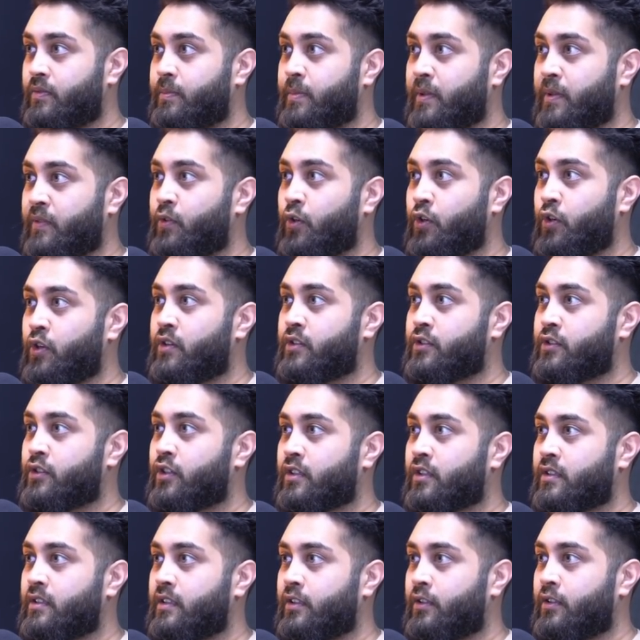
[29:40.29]
Before you're a
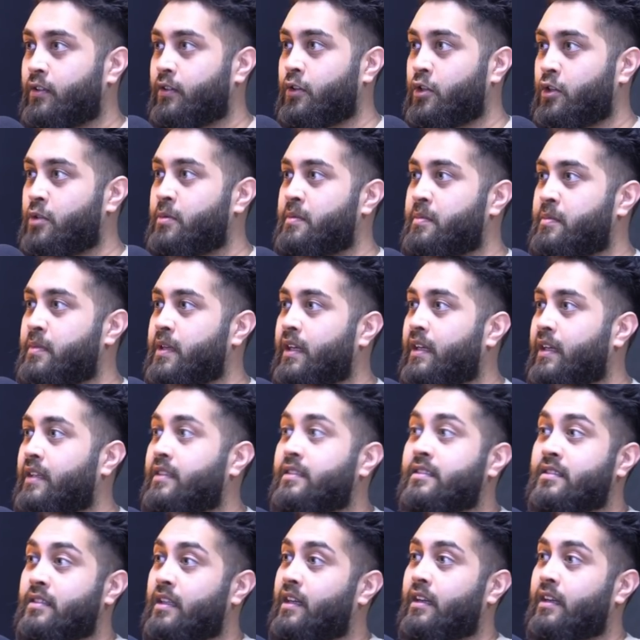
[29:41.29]
doctor, you're a human being.
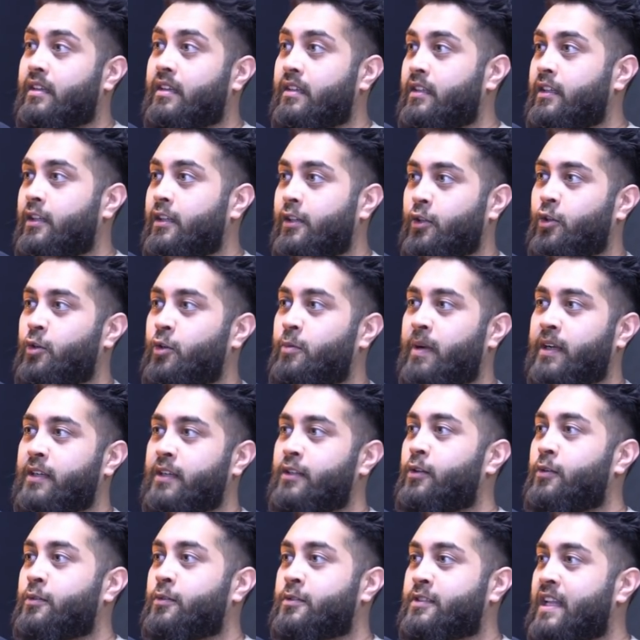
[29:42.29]
And it's like going back
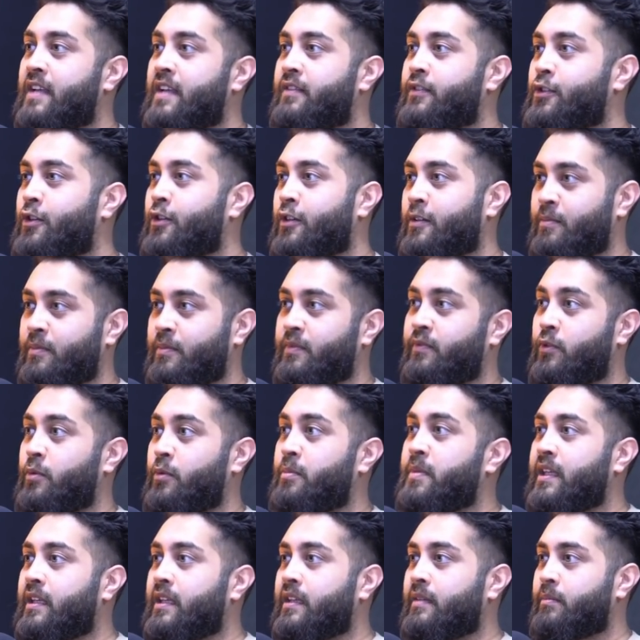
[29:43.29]
to the whole slave and doc. For
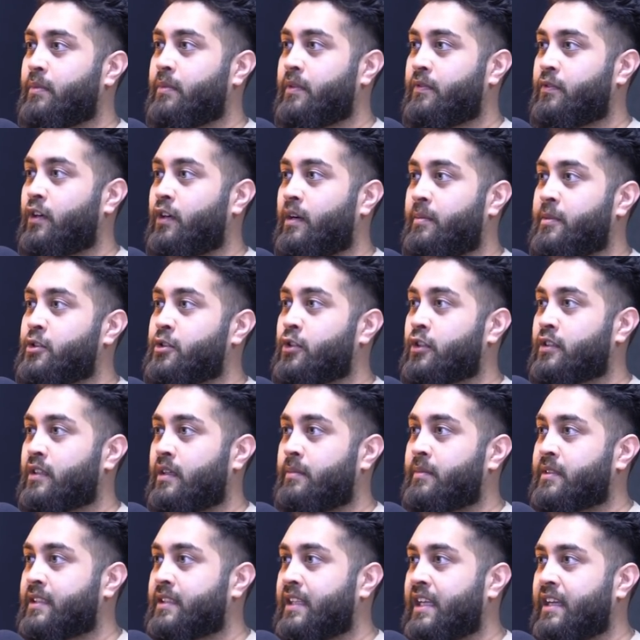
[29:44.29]
me, before I'm a doctor,
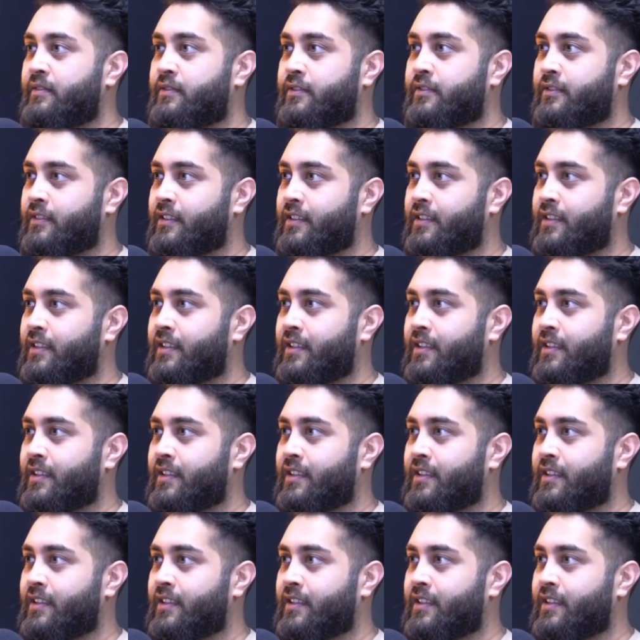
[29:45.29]
I'm a slave.